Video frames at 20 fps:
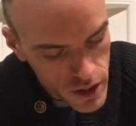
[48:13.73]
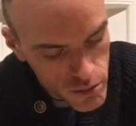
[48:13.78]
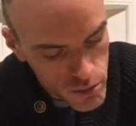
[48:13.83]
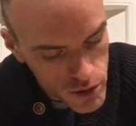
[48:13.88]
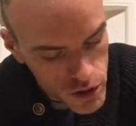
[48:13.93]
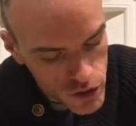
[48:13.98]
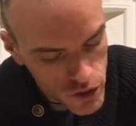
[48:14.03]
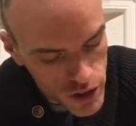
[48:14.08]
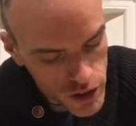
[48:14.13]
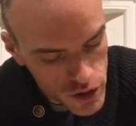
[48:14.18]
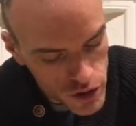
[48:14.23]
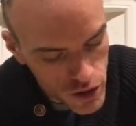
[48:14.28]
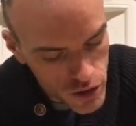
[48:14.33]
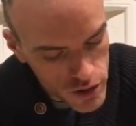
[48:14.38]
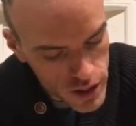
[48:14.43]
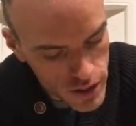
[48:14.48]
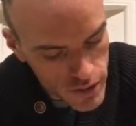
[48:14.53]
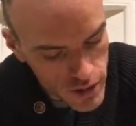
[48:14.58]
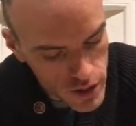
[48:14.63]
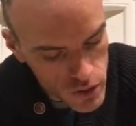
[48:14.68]
But Sri
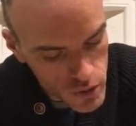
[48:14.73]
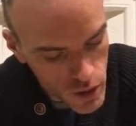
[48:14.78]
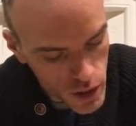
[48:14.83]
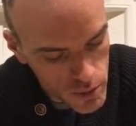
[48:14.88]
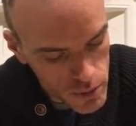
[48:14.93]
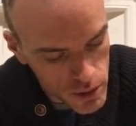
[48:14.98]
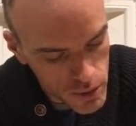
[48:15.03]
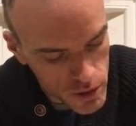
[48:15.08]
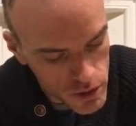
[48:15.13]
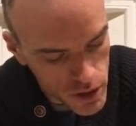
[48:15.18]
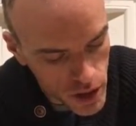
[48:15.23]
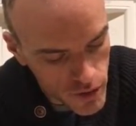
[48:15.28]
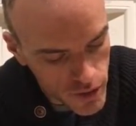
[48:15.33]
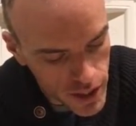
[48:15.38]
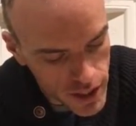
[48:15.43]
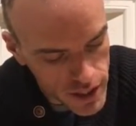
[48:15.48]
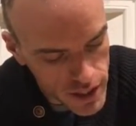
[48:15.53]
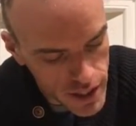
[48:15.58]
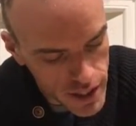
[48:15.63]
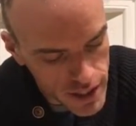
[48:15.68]
Shukdev Goswami was
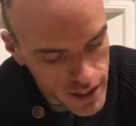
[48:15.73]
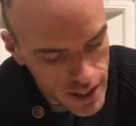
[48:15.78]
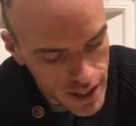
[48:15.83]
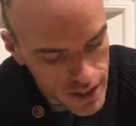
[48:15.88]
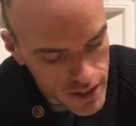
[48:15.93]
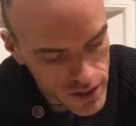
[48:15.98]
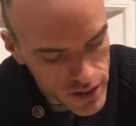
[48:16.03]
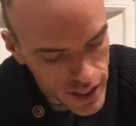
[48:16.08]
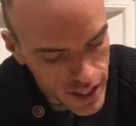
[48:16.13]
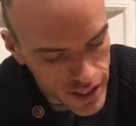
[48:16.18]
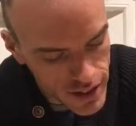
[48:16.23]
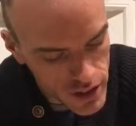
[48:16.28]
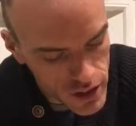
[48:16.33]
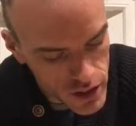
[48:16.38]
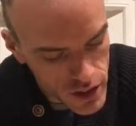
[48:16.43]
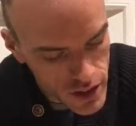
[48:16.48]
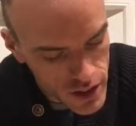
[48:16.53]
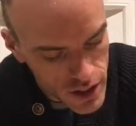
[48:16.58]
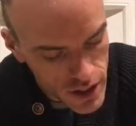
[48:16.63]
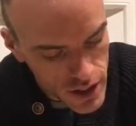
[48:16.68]
already in that status
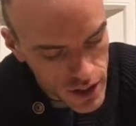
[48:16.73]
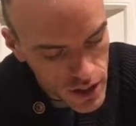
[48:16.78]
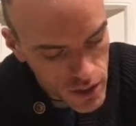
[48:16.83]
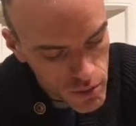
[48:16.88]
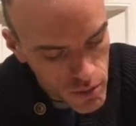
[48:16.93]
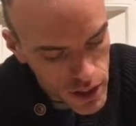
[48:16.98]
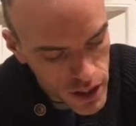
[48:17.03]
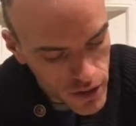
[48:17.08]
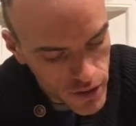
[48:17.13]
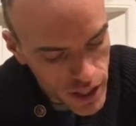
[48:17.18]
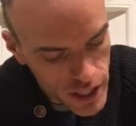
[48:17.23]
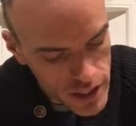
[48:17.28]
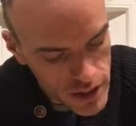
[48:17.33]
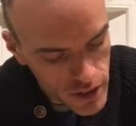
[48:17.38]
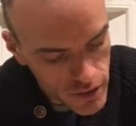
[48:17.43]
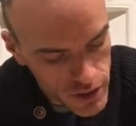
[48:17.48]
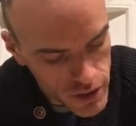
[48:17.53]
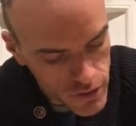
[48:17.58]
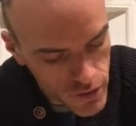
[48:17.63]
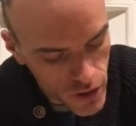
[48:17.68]
by the grace of
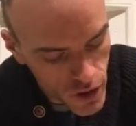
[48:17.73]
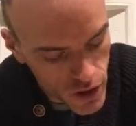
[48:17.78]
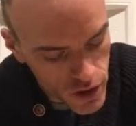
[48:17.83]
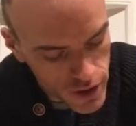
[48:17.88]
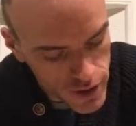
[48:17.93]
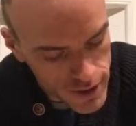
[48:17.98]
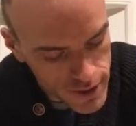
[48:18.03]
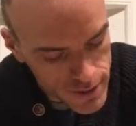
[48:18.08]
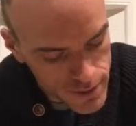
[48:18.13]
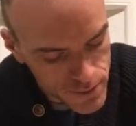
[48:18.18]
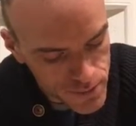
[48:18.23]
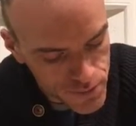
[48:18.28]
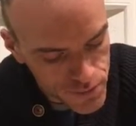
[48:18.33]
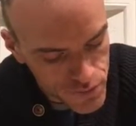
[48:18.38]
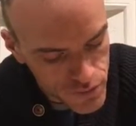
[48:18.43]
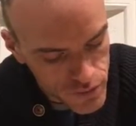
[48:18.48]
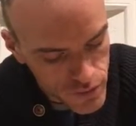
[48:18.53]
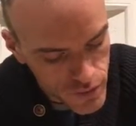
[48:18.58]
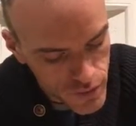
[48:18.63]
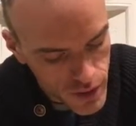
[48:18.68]
his father.
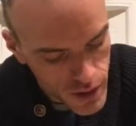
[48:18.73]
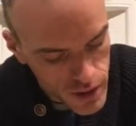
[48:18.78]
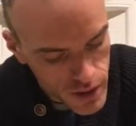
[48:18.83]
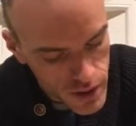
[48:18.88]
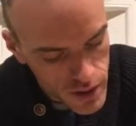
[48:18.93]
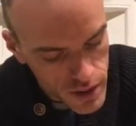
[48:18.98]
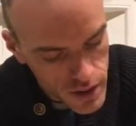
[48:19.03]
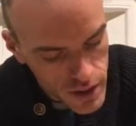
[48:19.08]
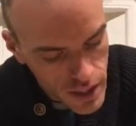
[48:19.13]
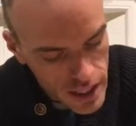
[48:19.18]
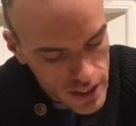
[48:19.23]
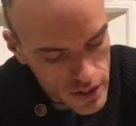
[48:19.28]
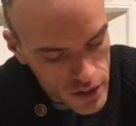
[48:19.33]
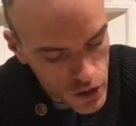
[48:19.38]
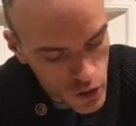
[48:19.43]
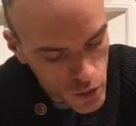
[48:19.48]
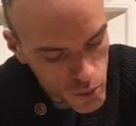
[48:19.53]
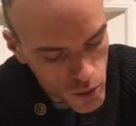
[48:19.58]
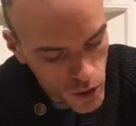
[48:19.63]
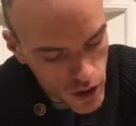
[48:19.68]
As a
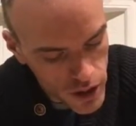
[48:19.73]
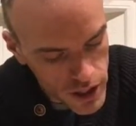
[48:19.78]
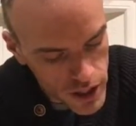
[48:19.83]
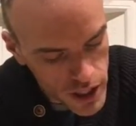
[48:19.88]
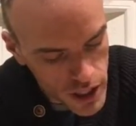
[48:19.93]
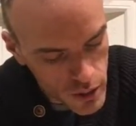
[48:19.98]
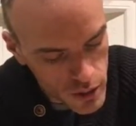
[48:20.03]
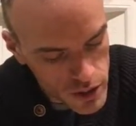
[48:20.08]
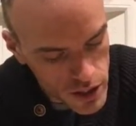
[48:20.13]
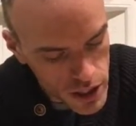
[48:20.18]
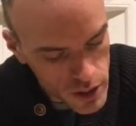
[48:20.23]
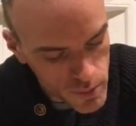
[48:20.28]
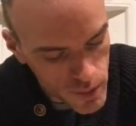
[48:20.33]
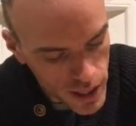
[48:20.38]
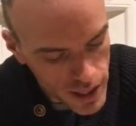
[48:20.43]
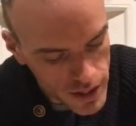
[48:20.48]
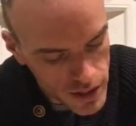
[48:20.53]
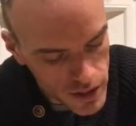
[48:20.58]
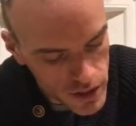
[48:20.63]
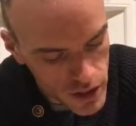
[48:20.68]
young boy, he was
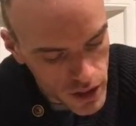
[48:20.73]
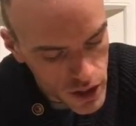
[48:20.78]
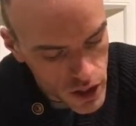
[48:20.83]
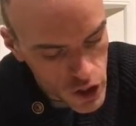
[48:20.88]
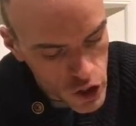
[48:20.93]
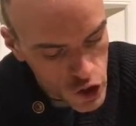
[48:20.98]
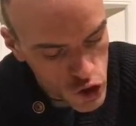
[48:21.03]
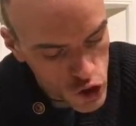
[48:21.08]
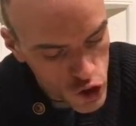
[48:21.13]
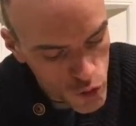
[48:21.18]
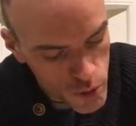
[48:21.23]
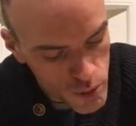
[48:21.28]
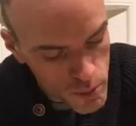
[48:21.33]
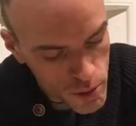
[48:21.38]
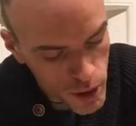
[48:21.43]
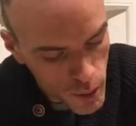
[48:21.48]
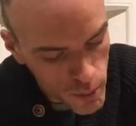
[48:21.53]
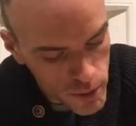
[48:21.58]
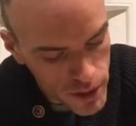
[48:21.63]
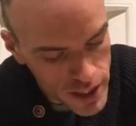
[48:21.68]
expected to be
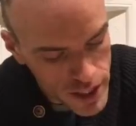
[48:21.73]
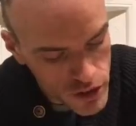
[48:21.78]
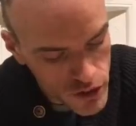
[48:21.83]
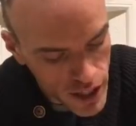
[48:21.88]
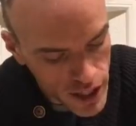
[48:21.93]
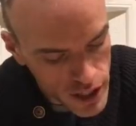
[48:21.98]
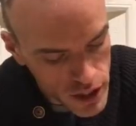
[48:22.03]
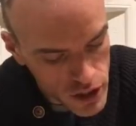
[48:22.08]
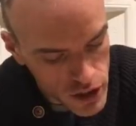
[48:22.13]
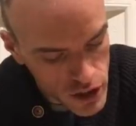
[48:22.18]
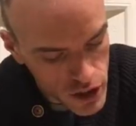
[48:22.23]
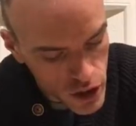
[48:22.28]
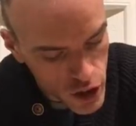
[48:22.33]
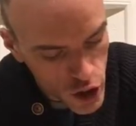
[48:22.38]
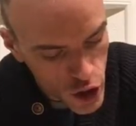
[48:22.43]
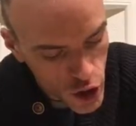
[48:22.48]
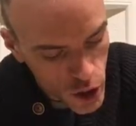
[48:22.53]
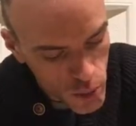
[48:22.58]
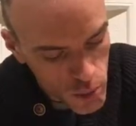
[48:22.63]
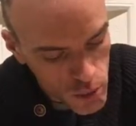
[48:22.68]
properly dressed,
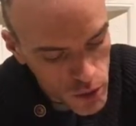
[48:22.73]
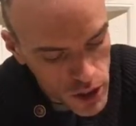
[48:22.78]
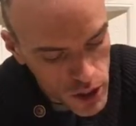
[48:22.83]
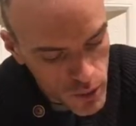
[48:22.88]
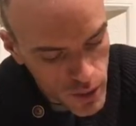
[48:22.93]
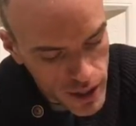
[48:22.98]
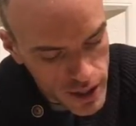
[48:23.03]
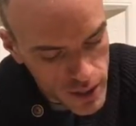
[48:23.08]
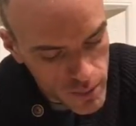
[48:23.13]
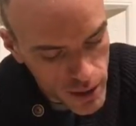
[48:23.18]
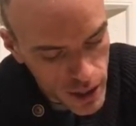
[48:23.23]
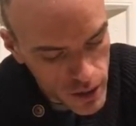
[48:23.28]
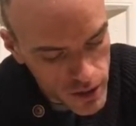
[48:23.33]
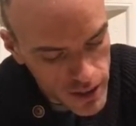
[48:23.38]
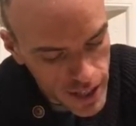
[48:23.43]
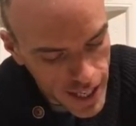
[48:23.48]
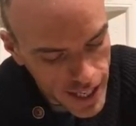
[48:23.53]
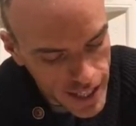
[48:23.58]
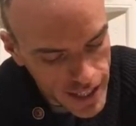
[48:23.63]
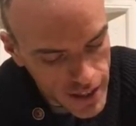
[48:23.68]
but he went about
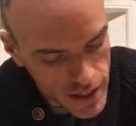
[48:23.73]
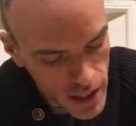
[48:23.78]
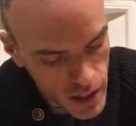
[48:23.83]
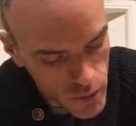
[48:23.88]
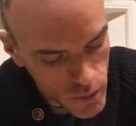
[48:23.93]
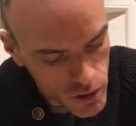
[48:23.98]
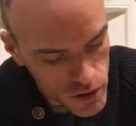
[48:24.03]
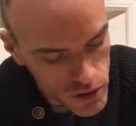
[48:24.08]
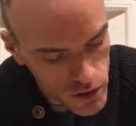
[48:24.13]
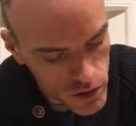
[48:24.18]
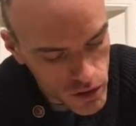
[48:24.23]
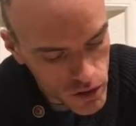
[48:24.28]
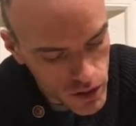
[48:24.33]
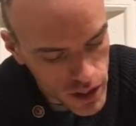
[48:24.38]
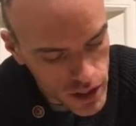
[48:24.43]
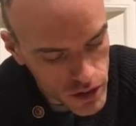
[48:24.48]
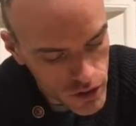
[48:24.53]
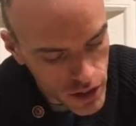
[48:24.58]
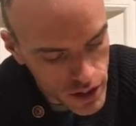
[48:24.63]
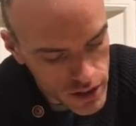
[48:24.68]
naked and was
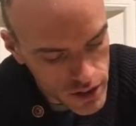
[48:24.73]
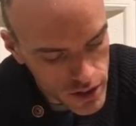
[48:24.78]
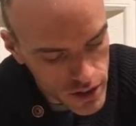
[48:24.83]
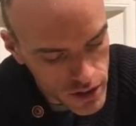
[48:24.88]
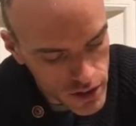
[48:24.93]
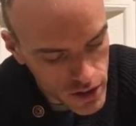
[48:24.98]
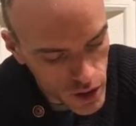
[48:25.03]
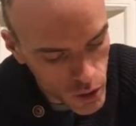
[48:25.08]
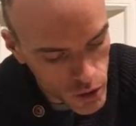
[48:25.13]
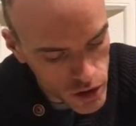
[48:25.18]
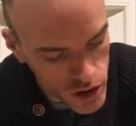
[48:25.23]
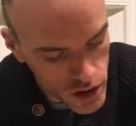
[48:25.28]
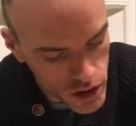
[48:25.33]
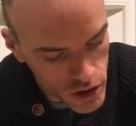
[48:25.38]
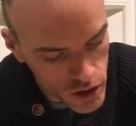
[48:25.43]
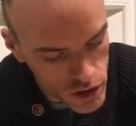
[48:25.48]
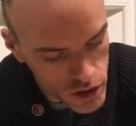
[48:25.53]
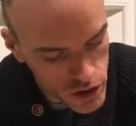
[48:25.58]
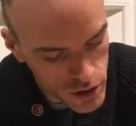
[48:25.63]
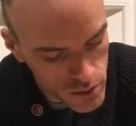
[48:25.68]
uninterested in social
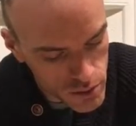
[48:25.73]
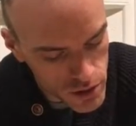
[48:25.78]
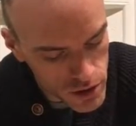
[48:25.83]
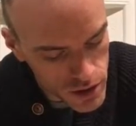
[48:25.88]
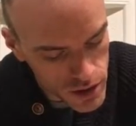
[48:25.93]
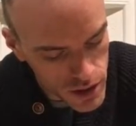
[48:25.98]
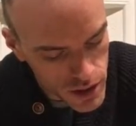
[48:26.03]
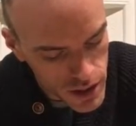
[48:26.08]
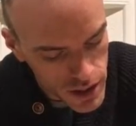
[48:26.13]
customs.